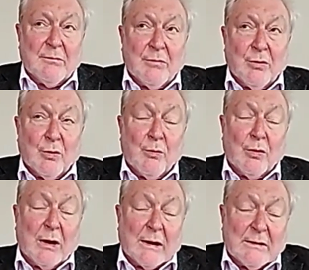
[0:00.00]

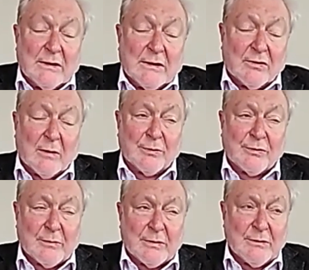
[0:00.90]
more like the example,
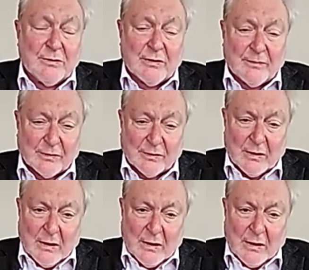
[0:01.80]
somebody who suffers